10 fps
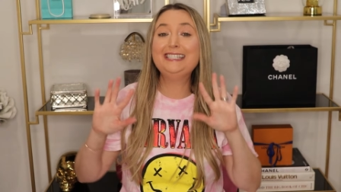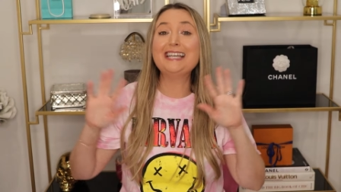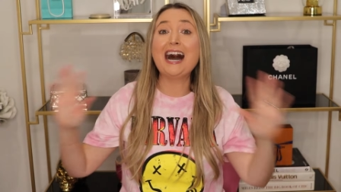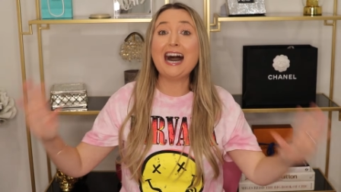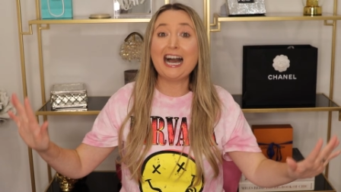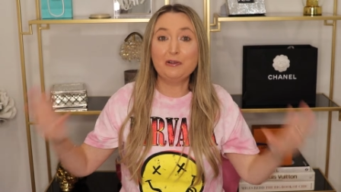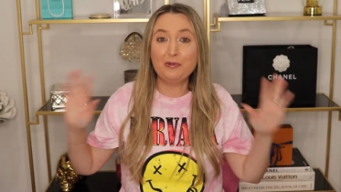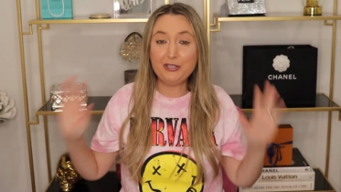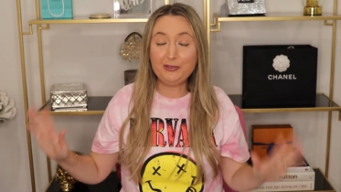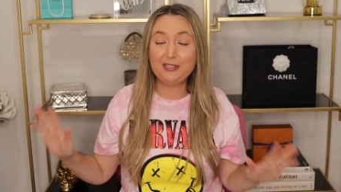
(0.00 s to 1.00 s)
die
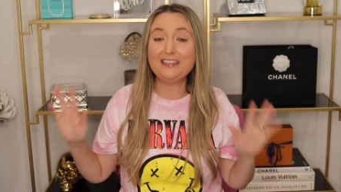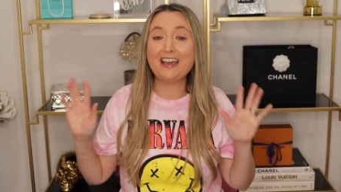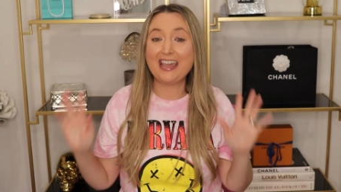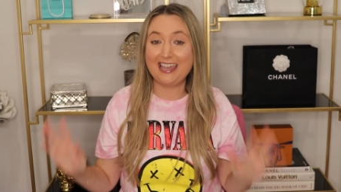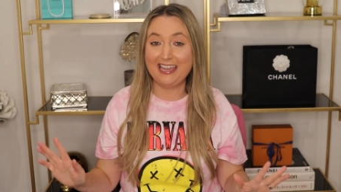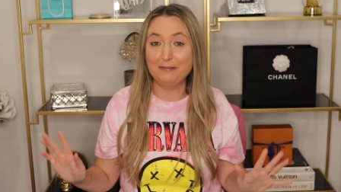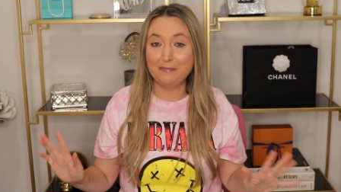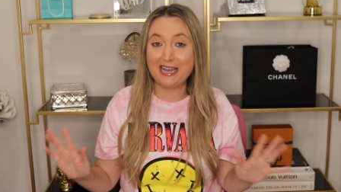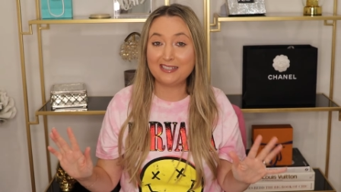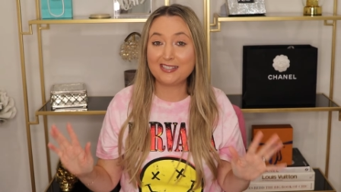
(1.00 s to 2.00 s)
when you see the
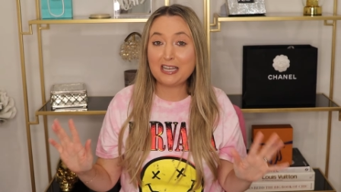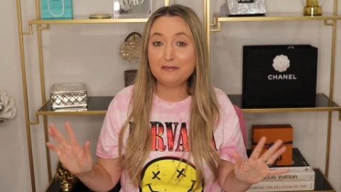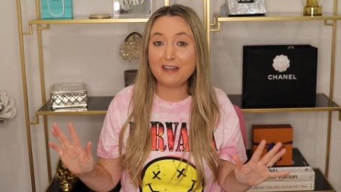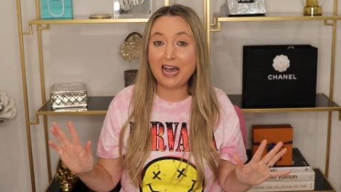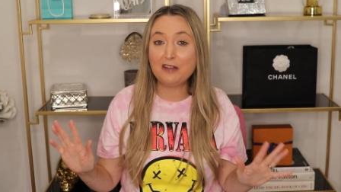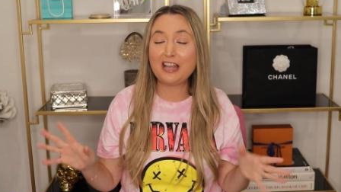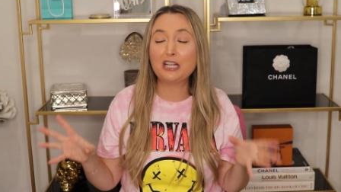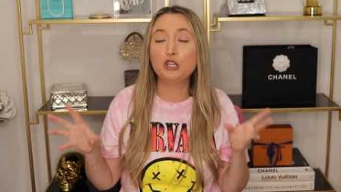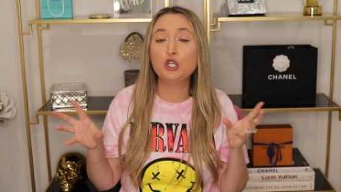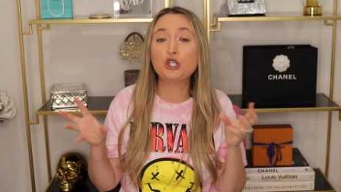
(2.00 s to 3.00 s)
handbags I found
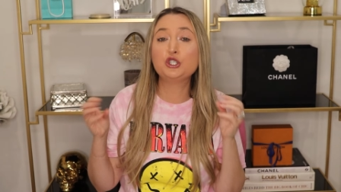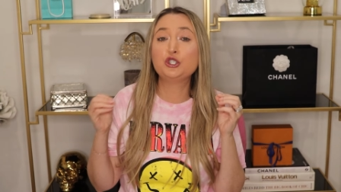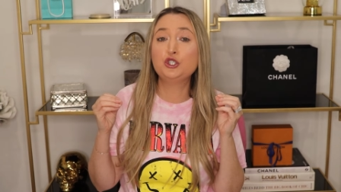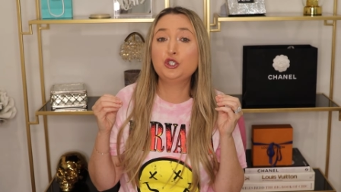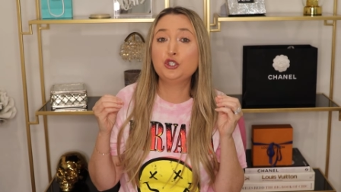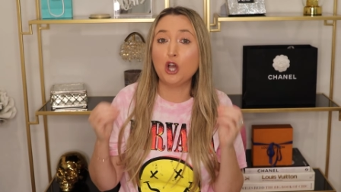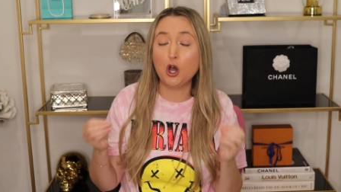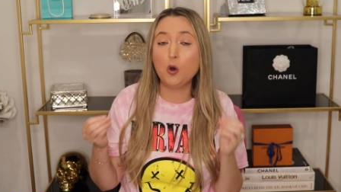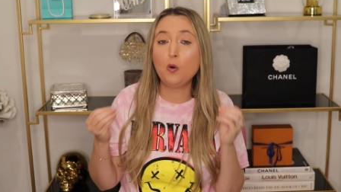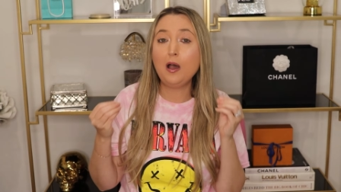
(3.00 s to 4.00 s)
that look
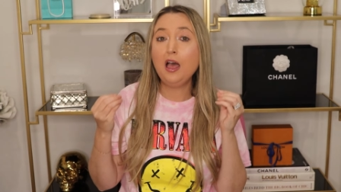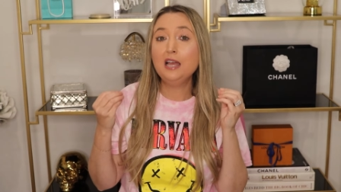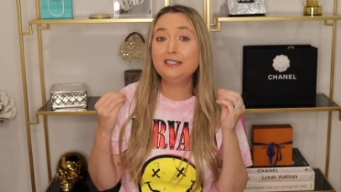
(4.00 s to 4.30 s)
so